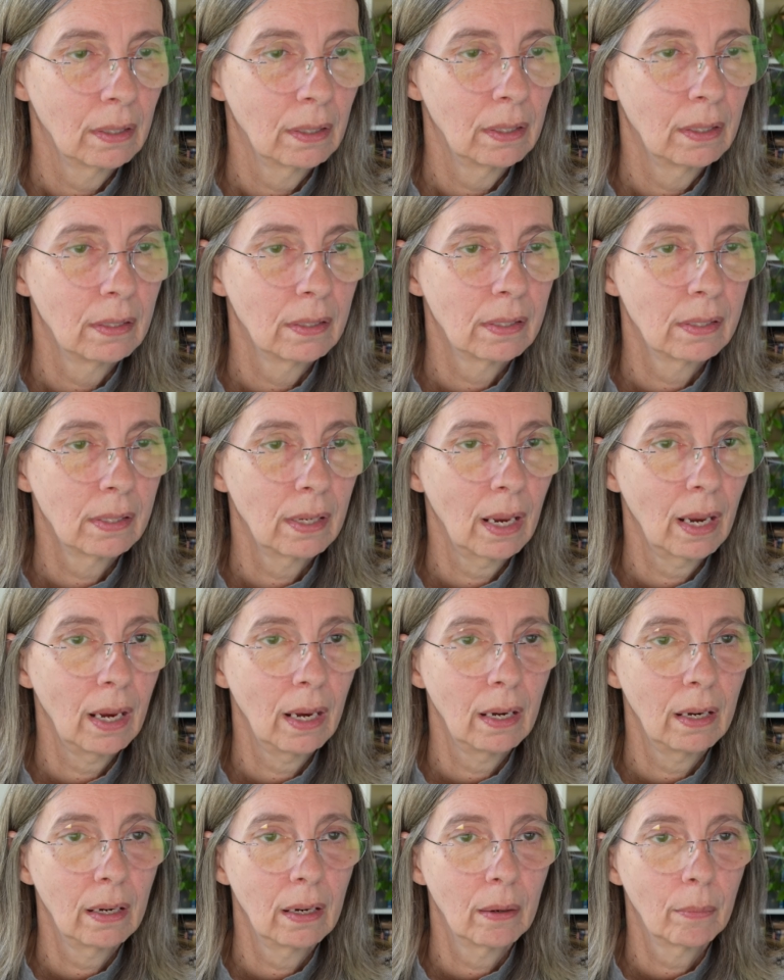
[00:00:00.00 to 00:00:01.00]

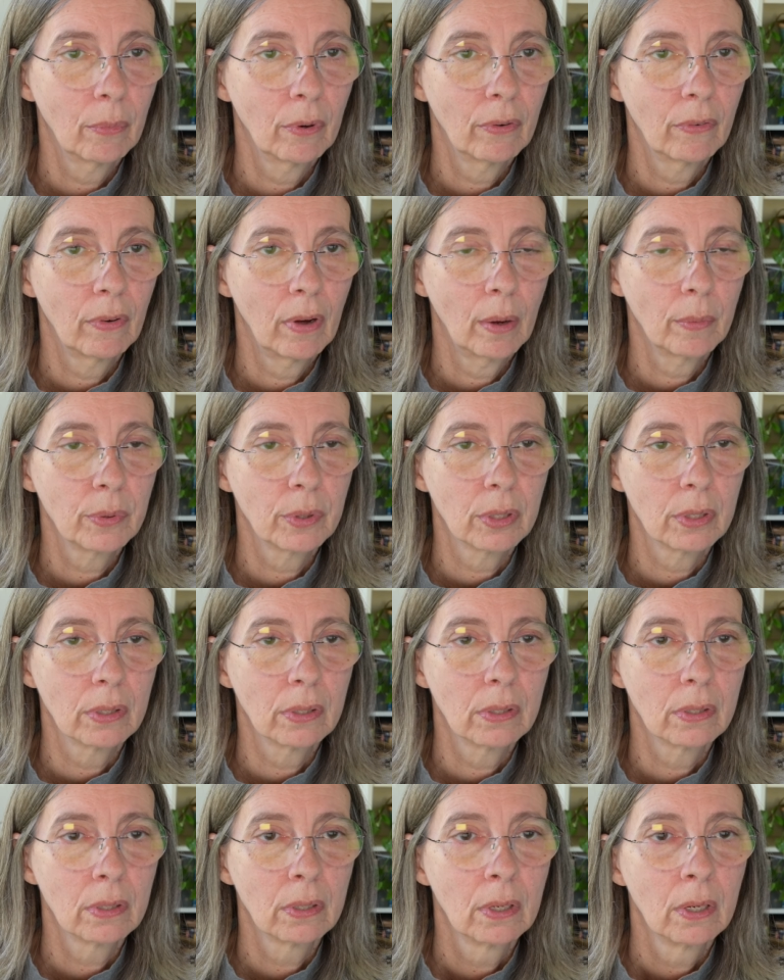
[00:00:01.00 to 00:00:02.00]
insane number of
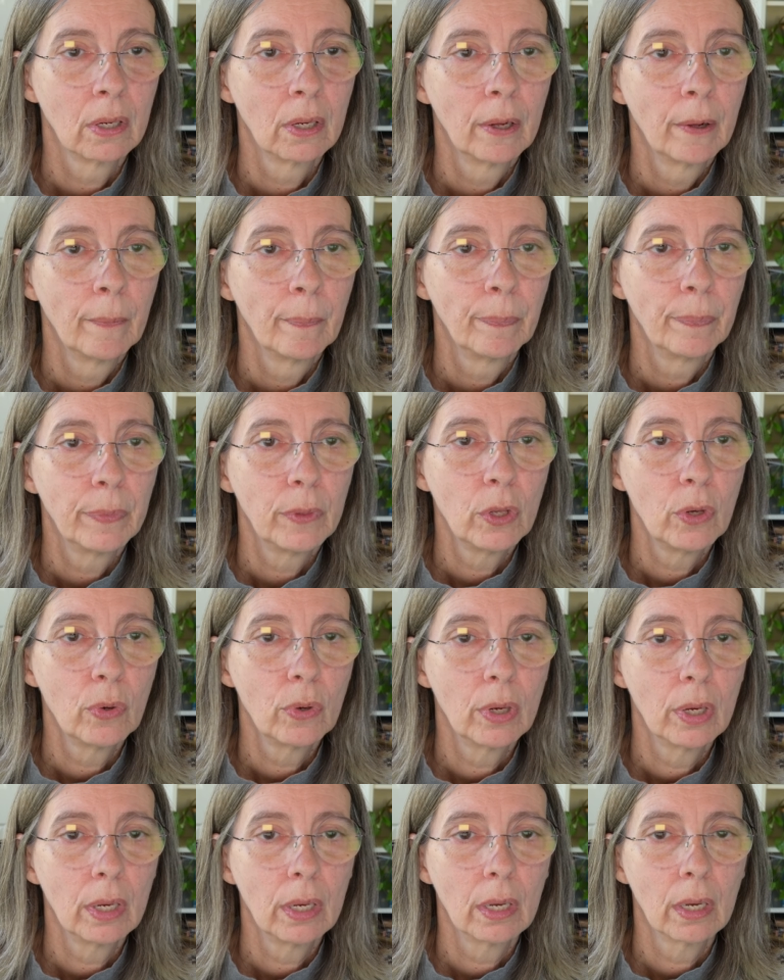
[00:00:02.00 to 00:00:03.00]
options, you
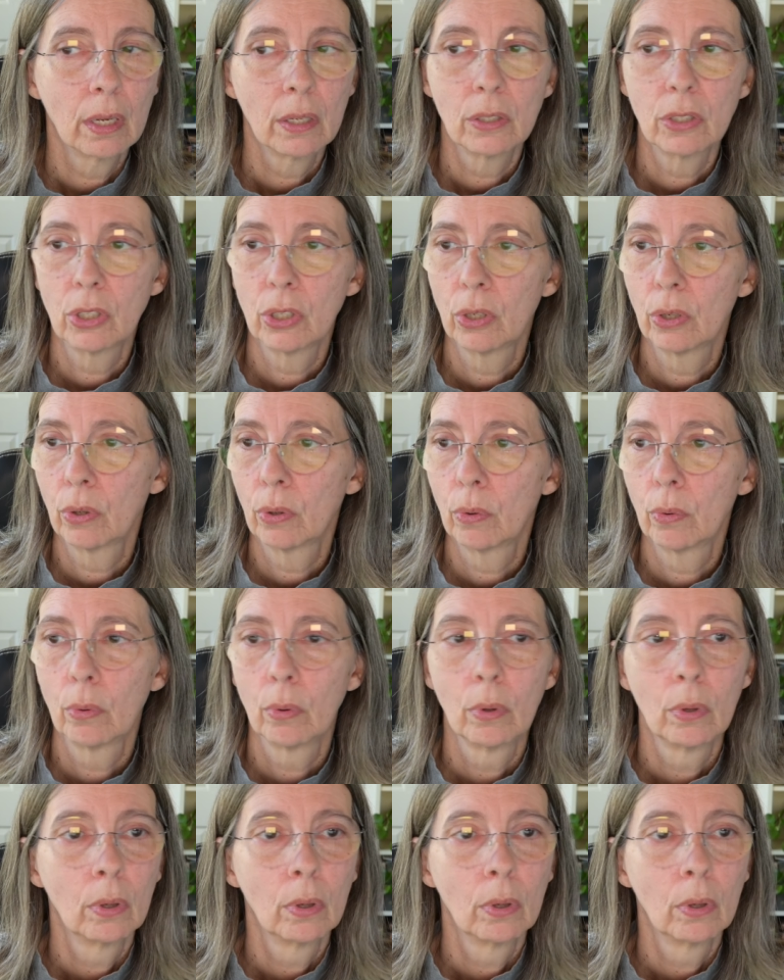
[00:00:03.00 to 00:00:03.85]
can get to